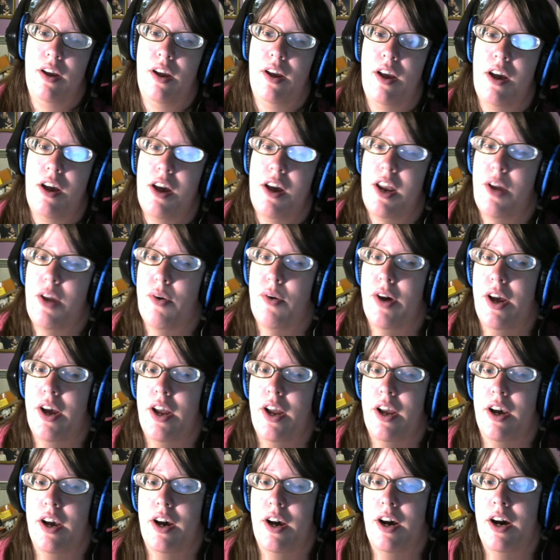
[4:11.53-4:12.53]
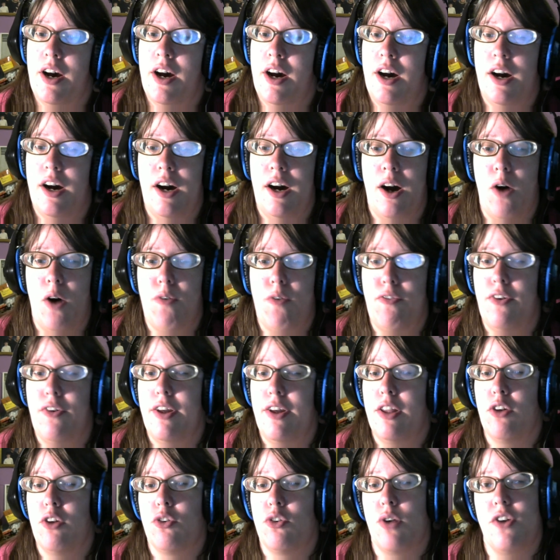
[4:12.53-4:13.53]
Anyway, uh, hopefully
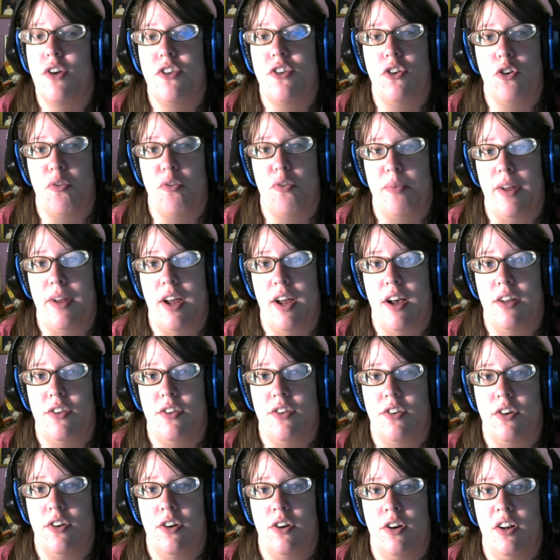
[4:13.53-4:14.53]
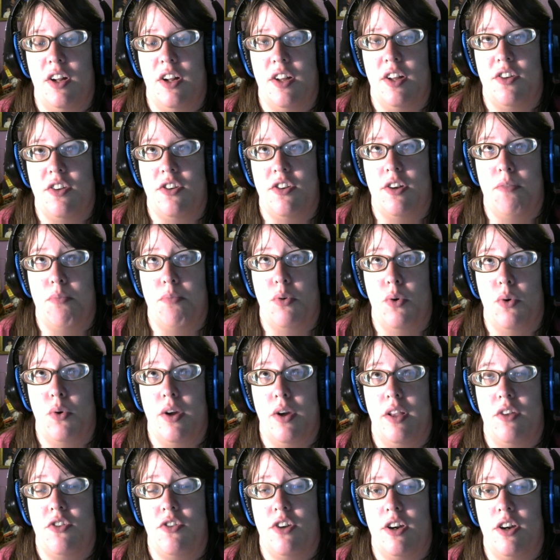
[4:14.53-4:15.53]
those questions will be answered at some point
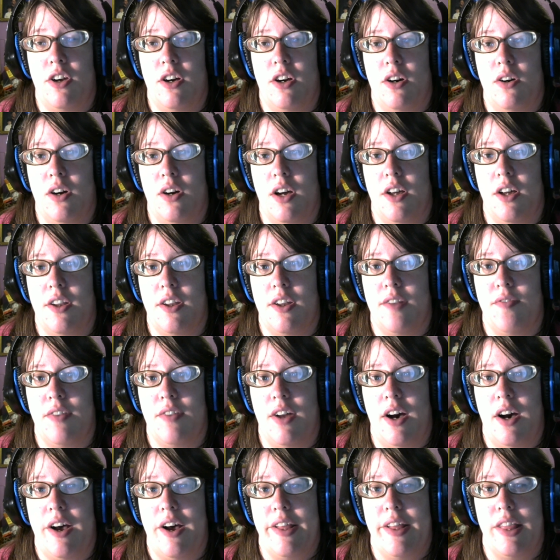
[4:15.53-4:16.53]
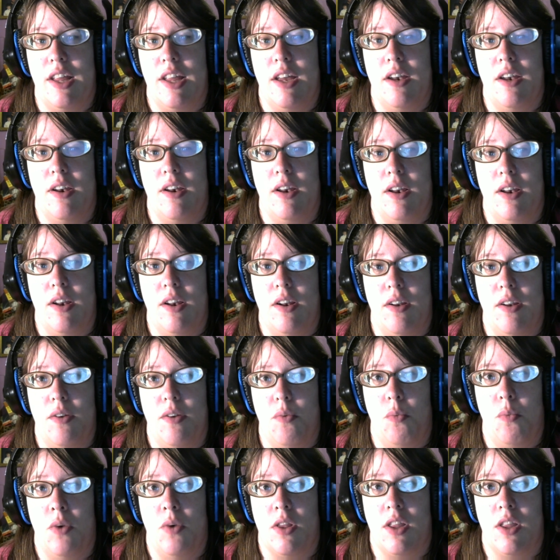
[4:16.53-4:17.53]
in the show, because if not, then
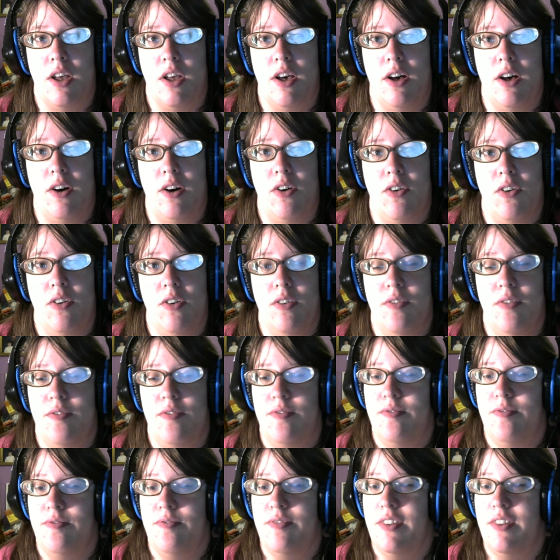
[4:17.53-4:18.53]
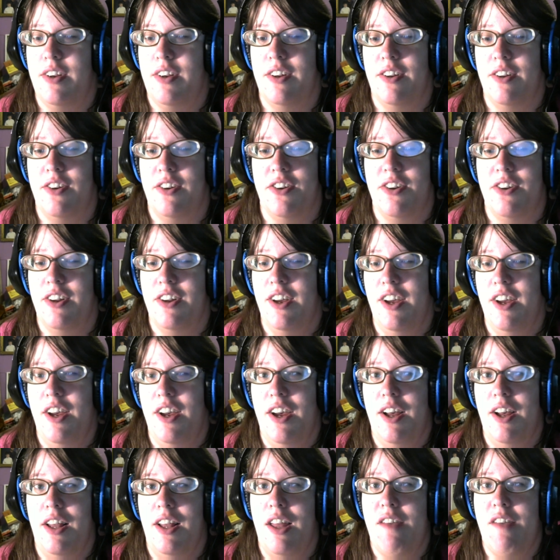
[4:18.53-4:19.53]
what the hell? Because
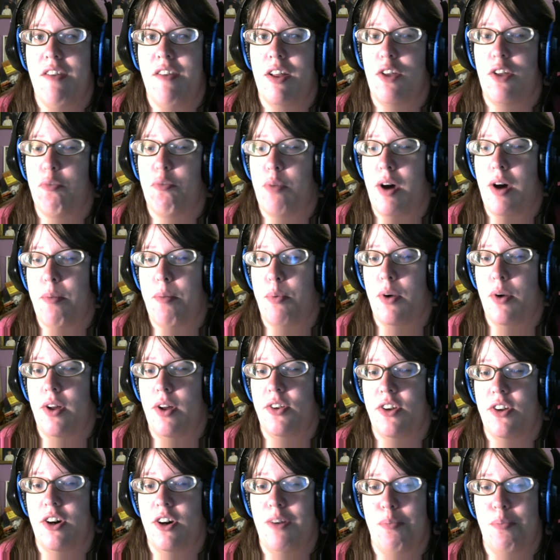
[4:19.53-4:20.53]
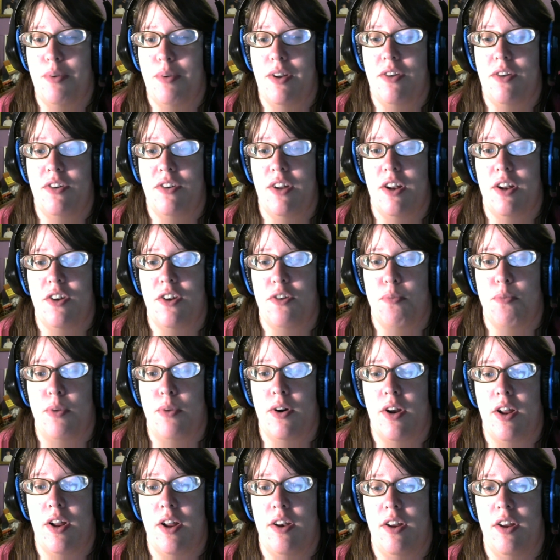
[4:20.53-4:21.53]
Leaving those plot points open is not a
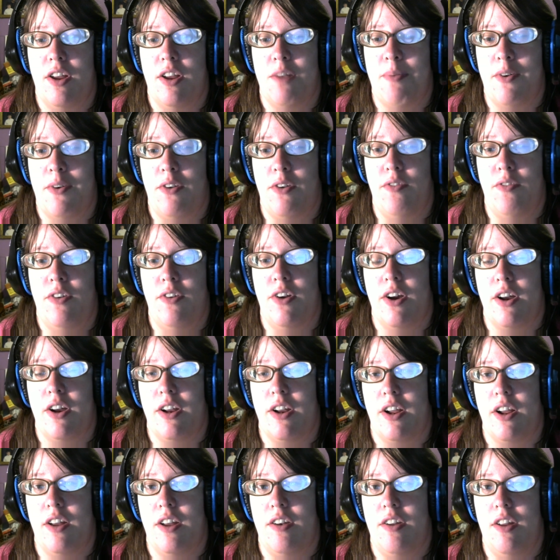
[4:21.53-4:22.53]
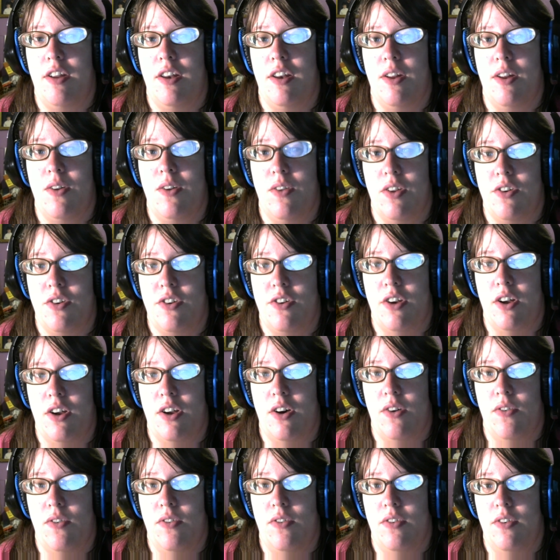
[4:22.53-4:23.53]
smart idea, especially if you're not going to continue the
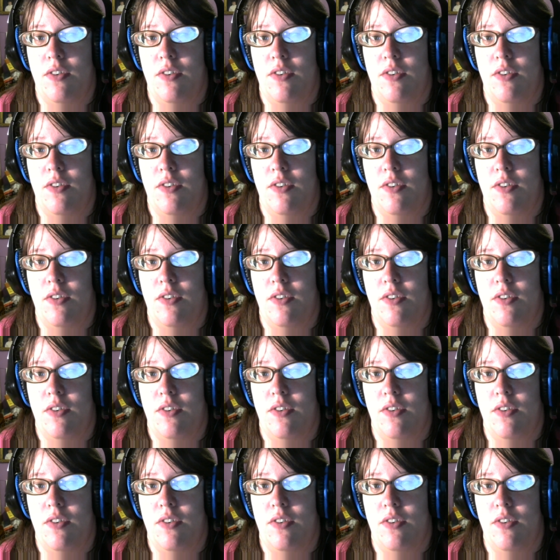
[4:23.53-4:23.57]
show.